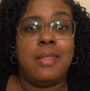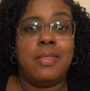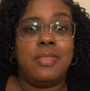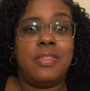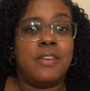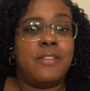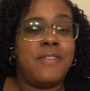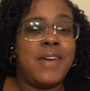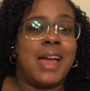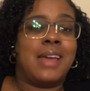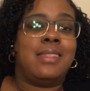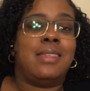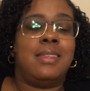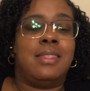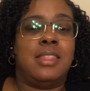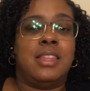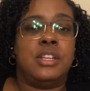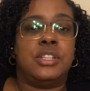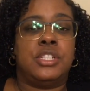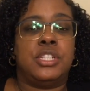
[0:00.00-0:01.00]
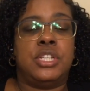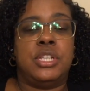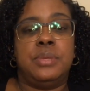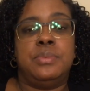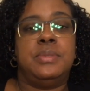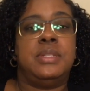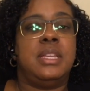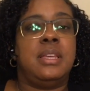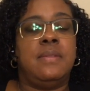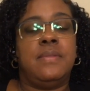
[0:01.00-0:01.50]
the fact that she
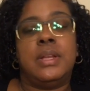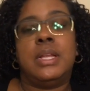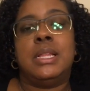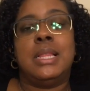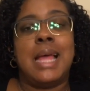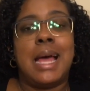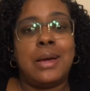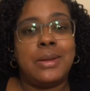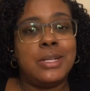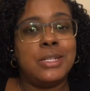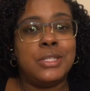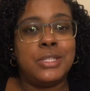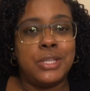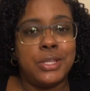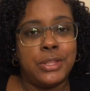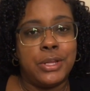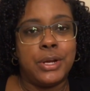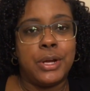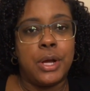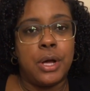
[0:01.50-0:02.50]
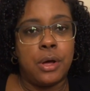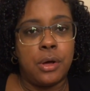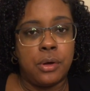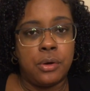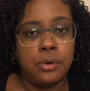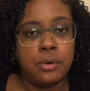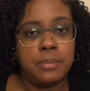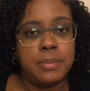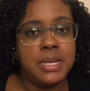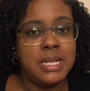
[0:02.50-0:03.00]
was even allowed into their
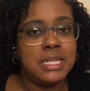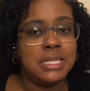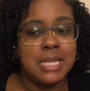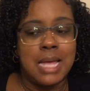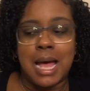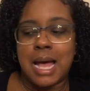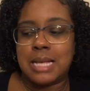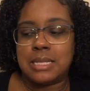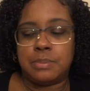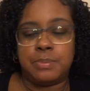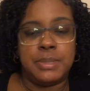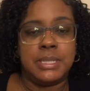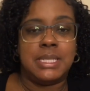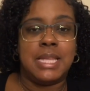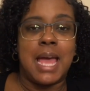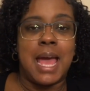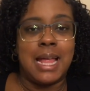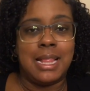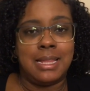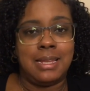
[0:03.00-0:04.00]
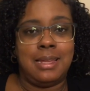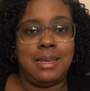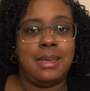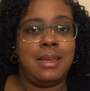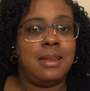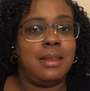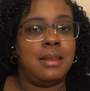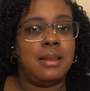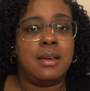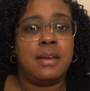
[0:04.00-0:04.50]
home is hospitality
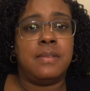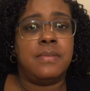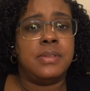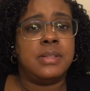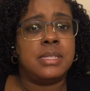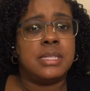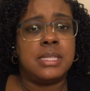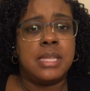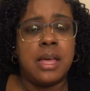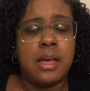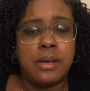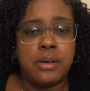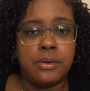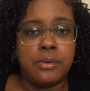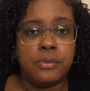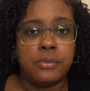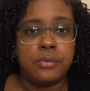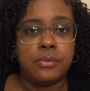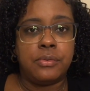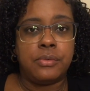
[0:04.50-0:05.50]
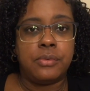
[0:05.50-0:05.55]
in and of itself.